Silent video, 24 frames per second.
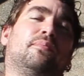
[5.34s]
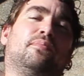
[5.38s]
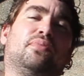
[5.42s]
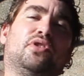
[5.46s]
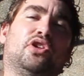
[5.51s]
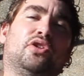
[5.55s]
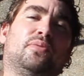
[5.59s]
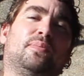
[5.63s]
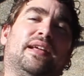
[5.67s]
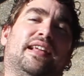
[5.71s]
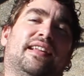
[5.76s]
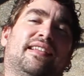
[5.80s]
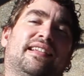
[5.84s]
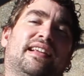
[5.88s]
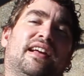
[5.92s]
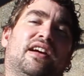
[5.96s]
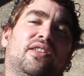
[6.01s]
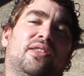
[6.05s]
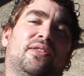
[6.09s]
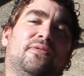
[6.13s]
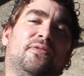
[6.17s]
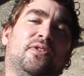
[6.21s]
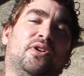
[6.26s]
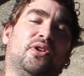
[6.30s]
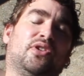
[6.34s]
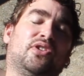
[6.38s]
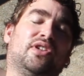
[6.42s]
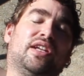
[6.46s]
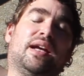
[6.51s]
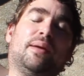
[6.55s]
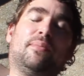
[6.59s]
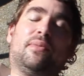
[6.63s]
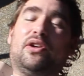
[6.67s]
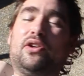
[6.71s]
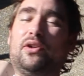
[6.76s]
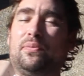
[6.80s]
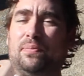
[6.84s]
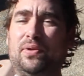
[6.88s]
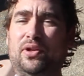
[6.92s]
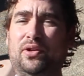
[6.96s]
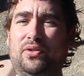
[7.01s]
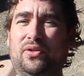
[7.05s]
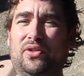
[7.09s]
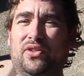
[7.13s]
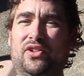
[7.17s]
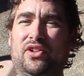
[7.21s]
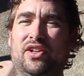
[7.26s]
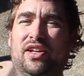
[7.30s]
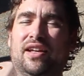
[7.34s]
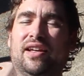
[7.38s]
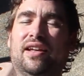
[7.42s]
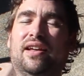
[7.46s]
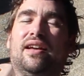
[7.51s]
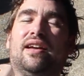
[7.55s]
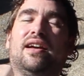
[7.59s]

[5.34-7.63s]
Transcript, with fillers: the Blue Beast out the first time under boost.